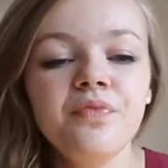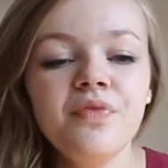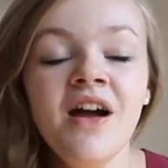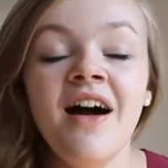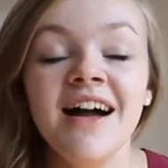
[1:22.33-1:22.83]

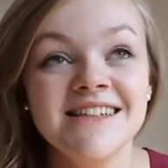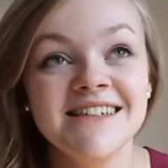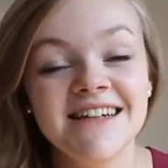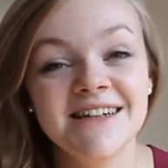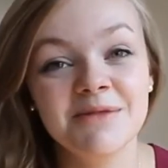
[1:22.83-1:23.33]
I did
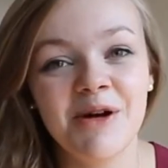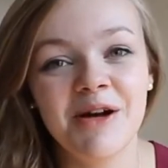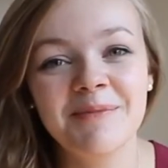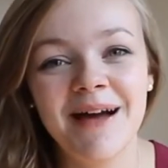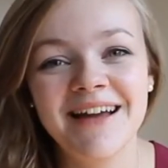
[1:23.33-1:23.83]
end up
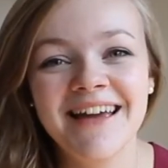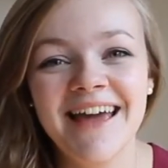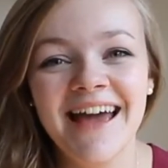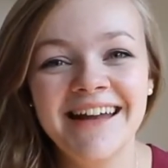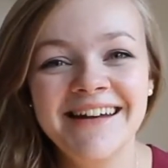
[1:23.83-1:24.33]
going back
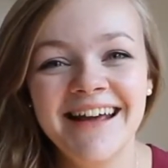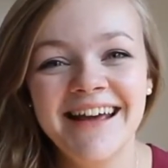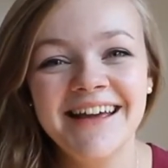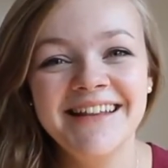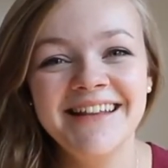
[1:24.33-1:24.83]
again
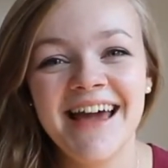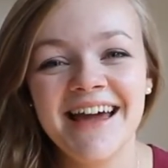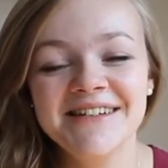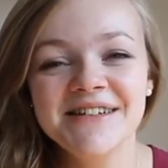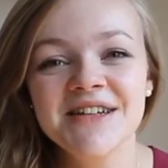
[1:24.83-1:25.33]
in the
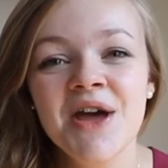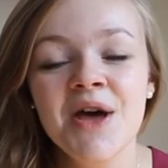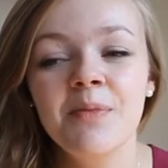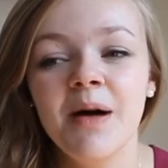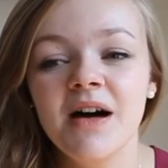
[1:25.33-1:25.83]
end,
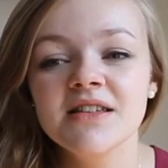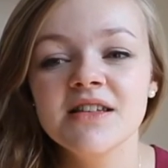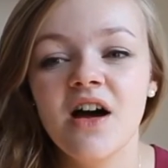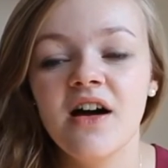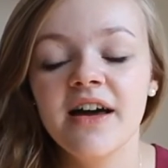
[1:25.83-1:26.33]
but
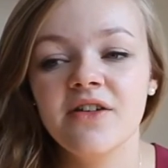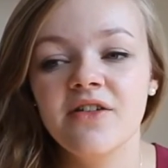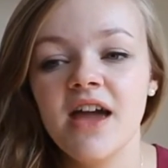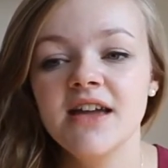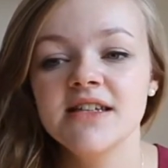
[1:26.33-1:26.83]
I
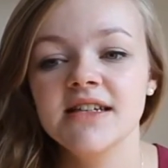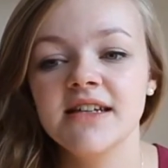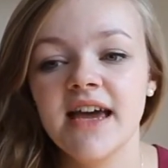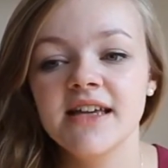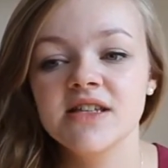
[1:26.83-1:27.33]
created
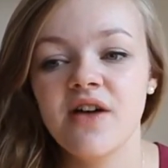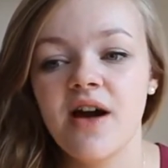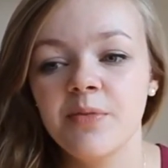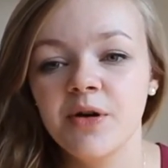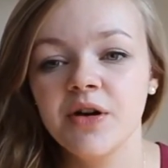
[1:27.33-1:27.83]
a
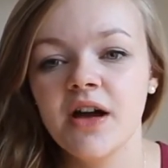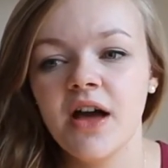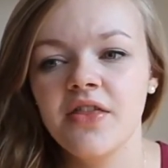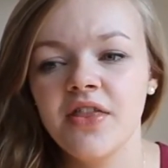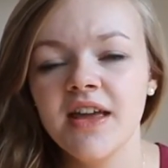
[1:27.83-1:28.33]
scrapbook, I
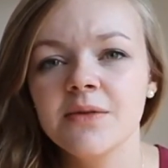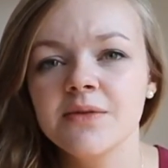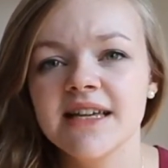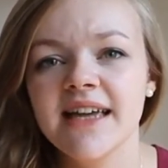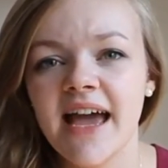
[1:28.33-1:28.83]
think it was
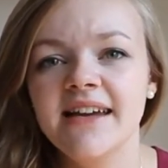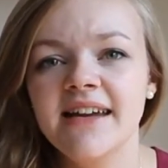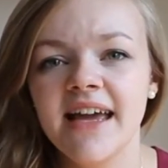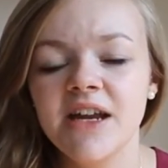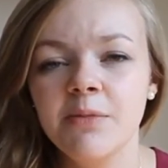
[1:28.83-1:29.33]
again
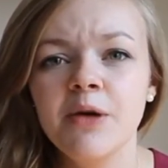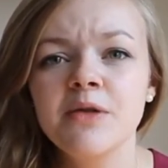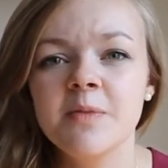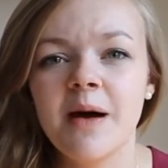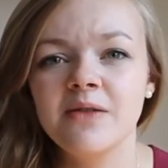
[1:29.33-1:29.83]
in a
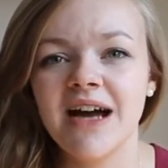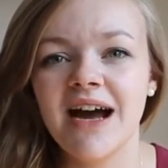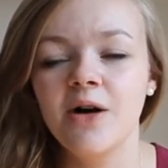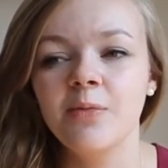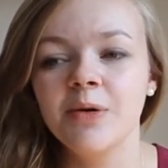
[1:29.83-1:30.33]
postbound
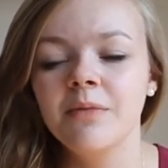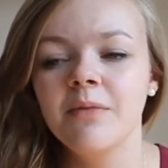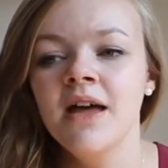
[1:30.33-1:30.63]
album,